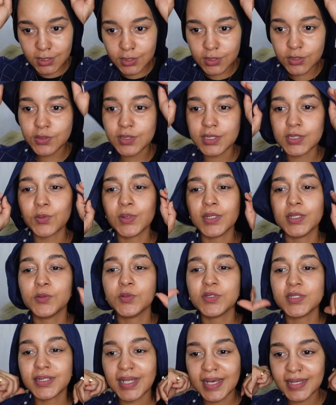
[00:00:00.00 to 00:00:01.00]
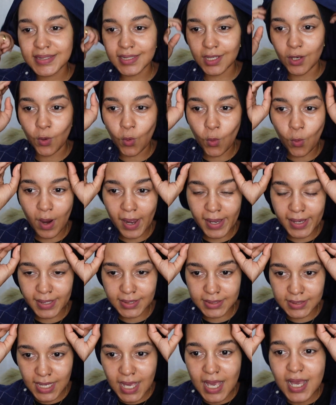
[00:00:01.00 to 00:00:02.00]
to do this when it was nice and
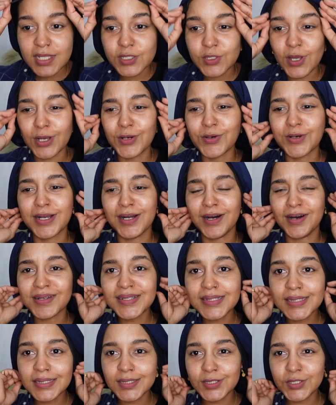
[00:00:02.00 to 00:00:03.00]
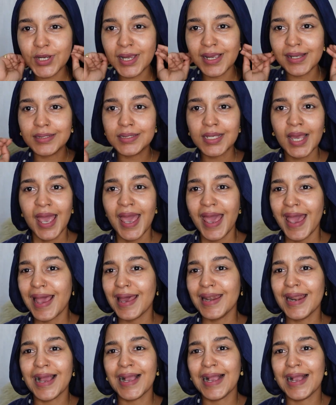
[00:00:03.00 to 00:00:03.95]
quiet so I could concentrate. And